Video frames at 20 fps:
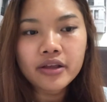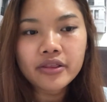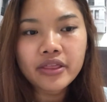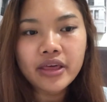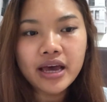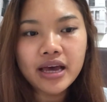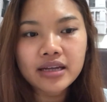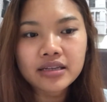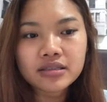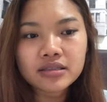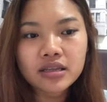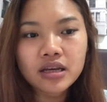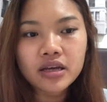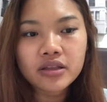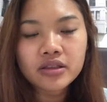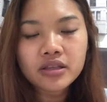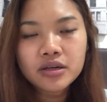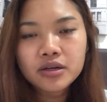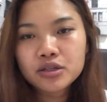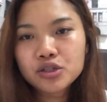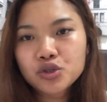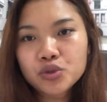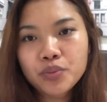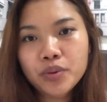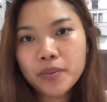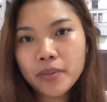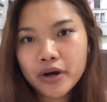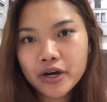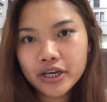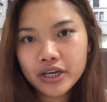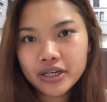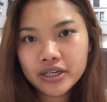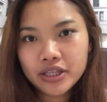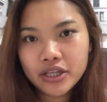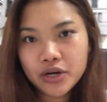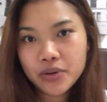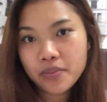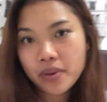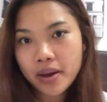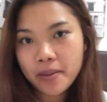that the supermarket
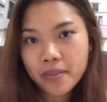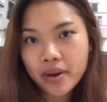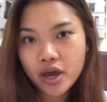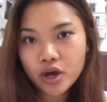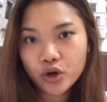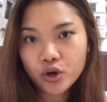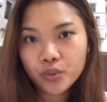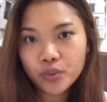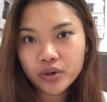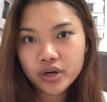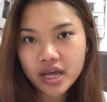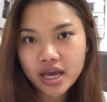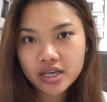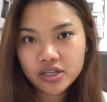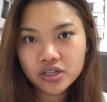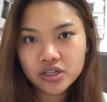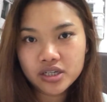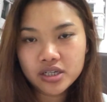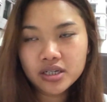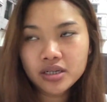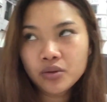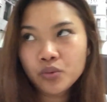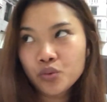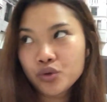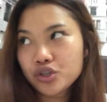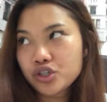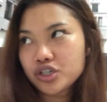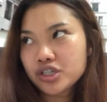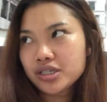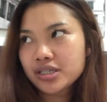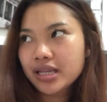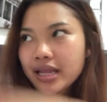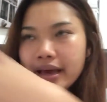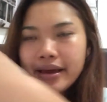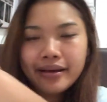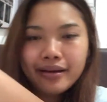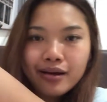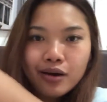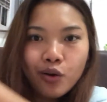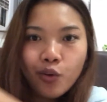nearby my accommodation, which is
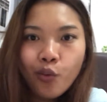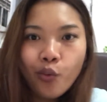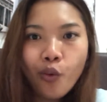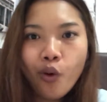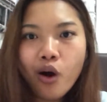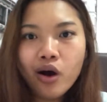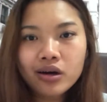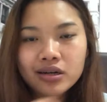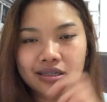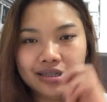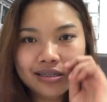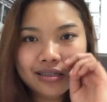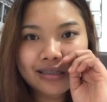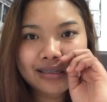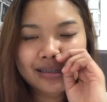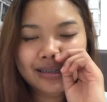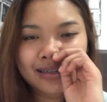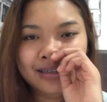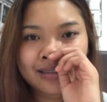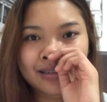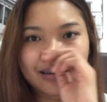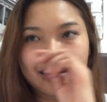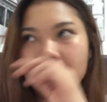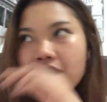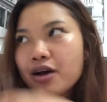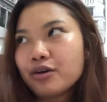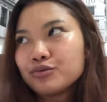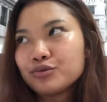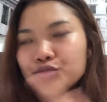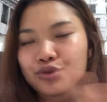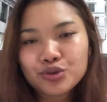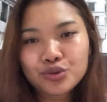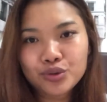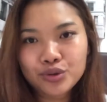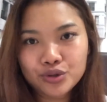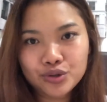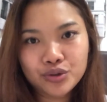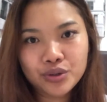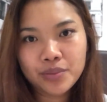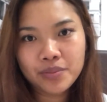like walk distance around 2
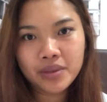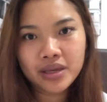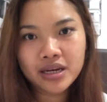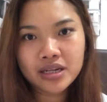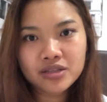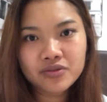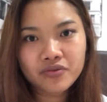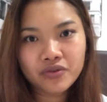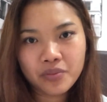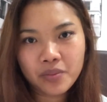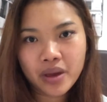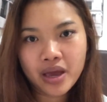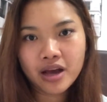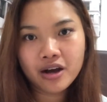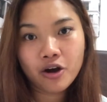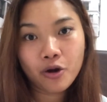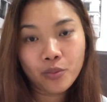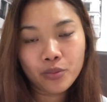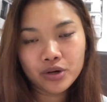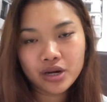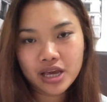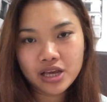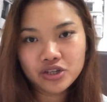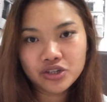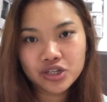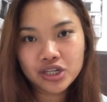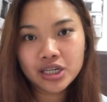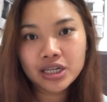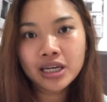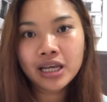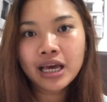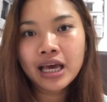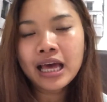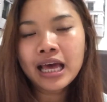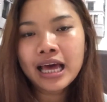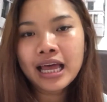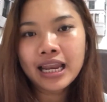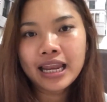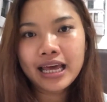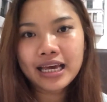or 3 minutes from my accommodation,
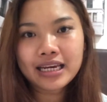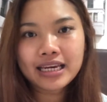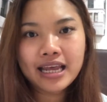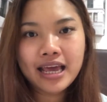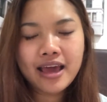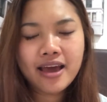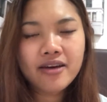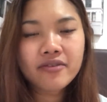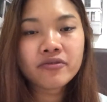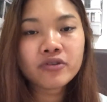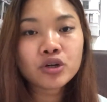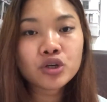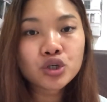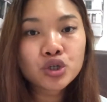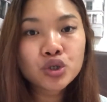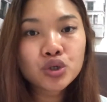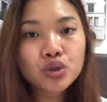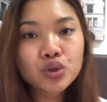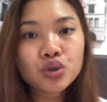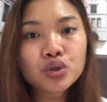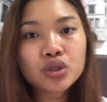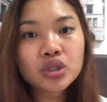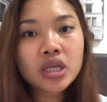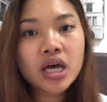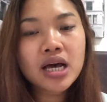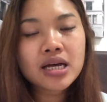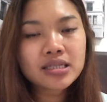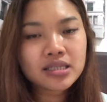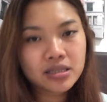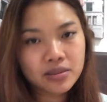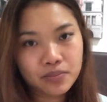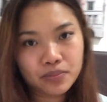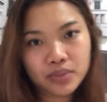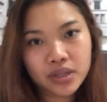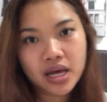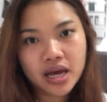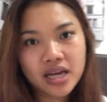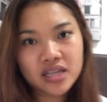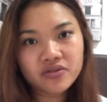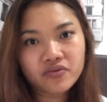like they have a good
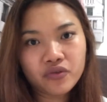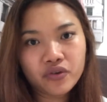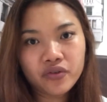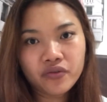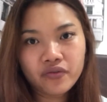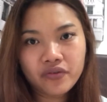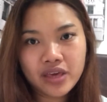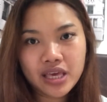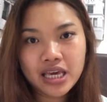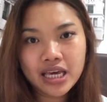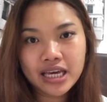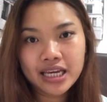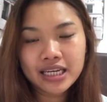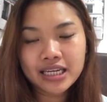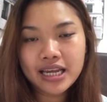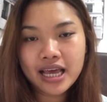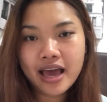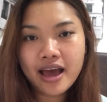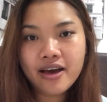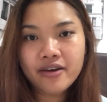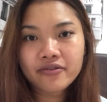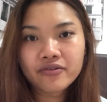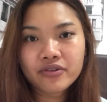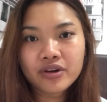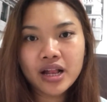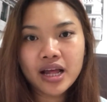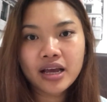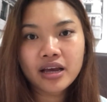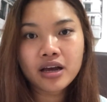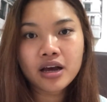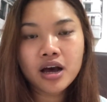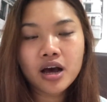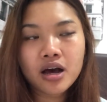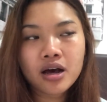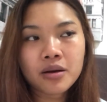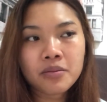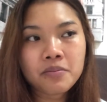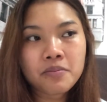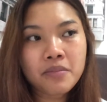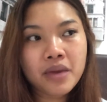supplies for vegan. They have like
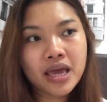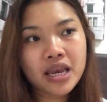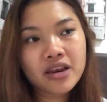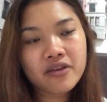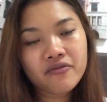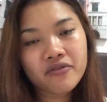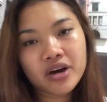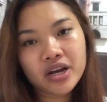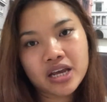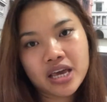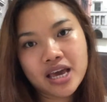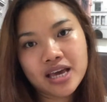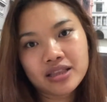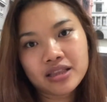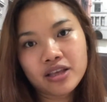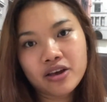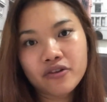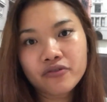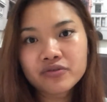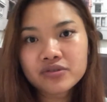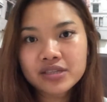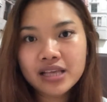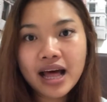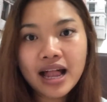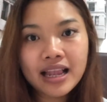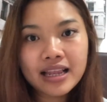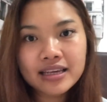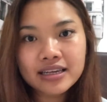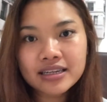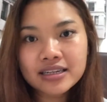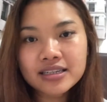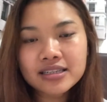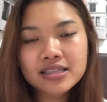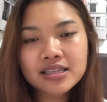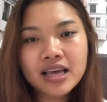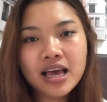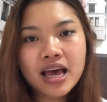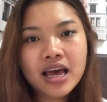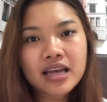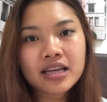a many variety of salads,